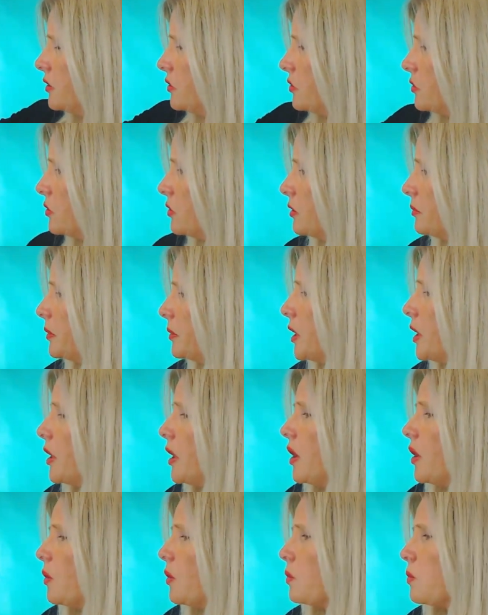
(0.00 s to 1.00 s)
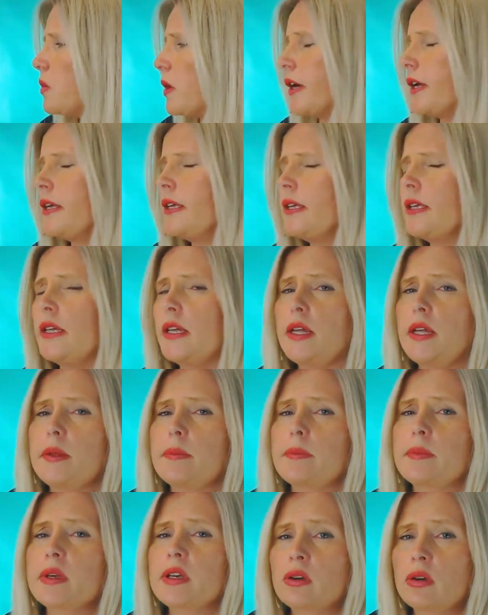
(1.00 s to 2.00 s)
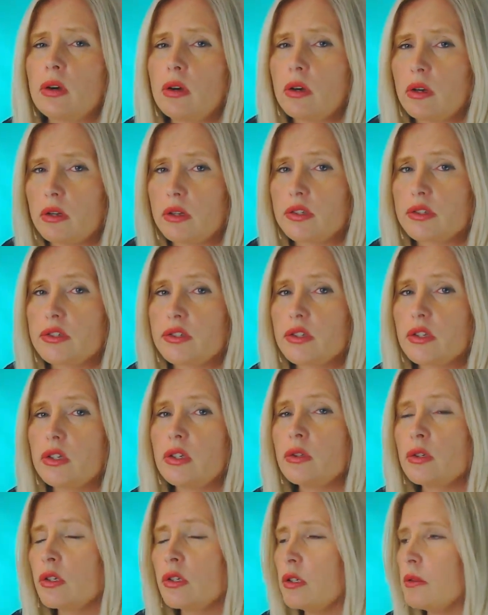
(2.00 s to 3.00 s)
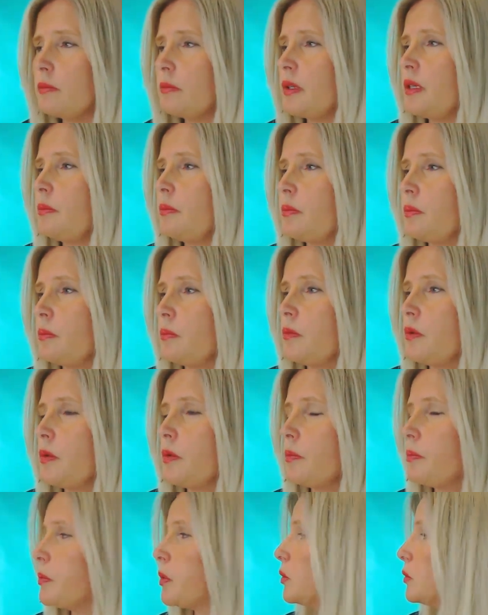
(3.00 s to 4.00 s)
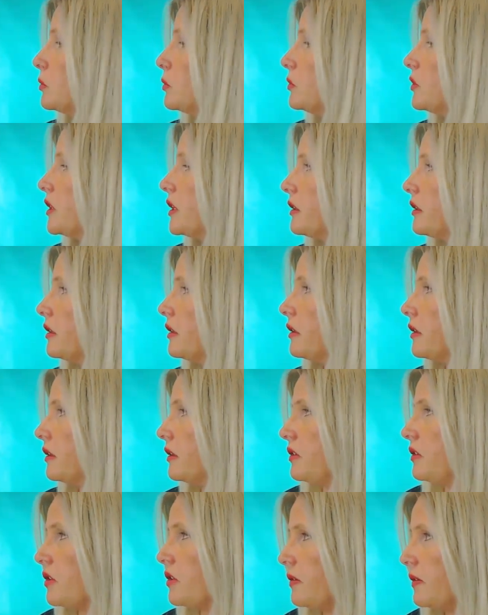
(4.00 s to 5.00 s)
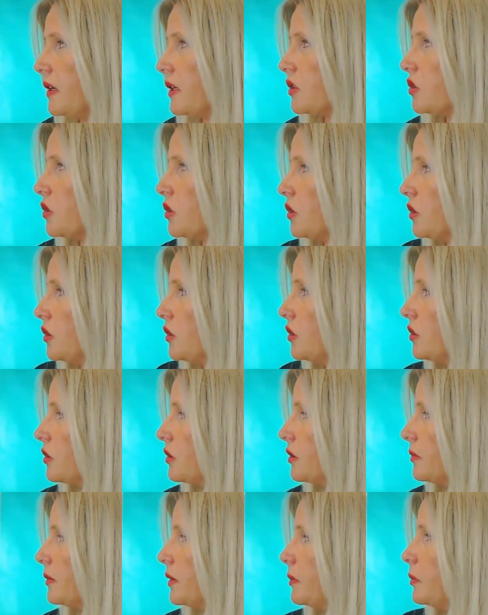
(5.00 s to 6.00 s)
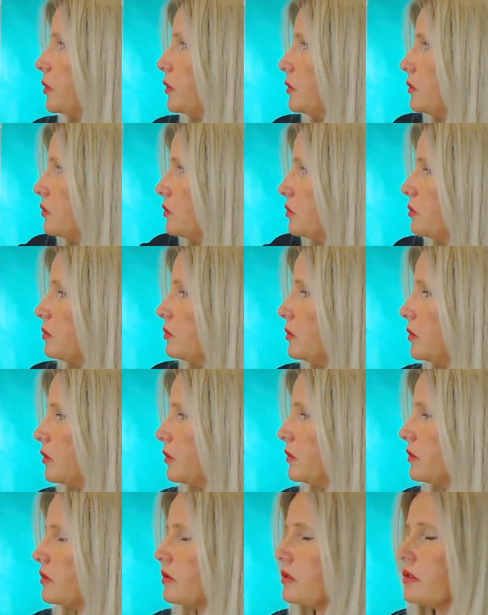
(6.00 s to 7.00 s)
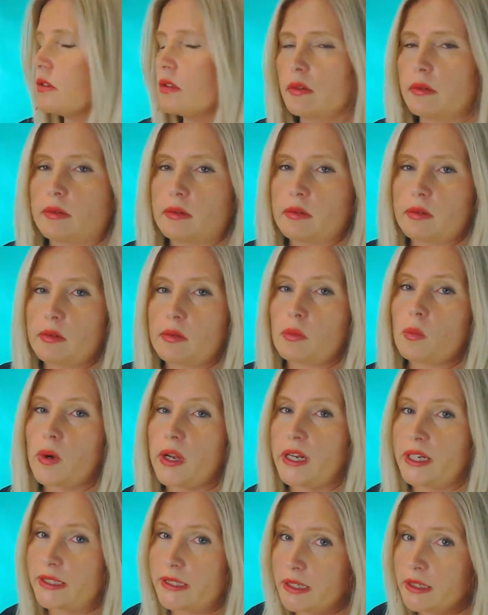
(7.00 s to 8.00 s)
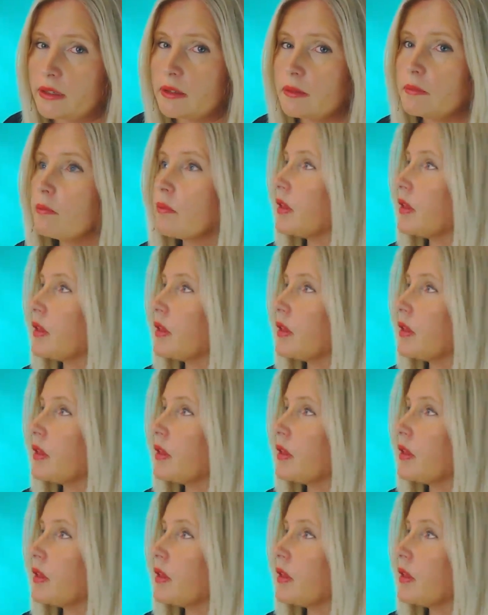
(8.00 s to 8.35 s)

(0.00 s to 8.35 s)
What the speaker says: central column. Why? Because you can be pulled in either direction. You can be pulled towards waiting